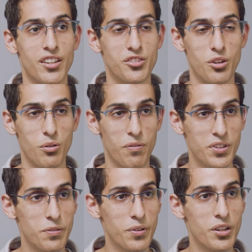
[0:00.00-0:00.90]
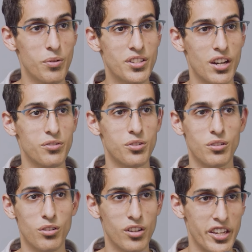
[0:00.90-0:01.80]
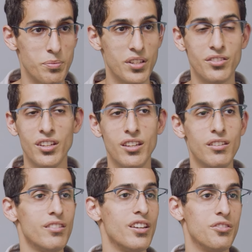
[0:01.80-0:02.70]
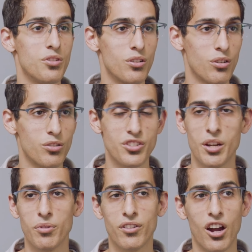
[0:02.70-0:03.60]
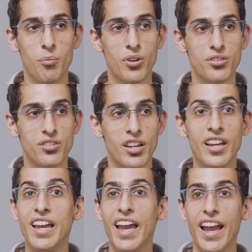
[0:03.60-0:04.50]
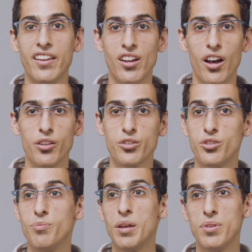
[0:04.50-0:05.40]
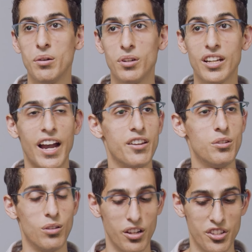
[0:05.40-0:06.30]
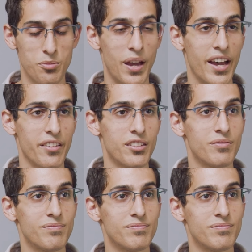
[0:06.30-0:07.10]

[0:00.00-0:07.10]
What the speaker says: So feel free to reach out to your local SBDC and to your local Chamber of Commerce and to others who may be able to guide you along this path.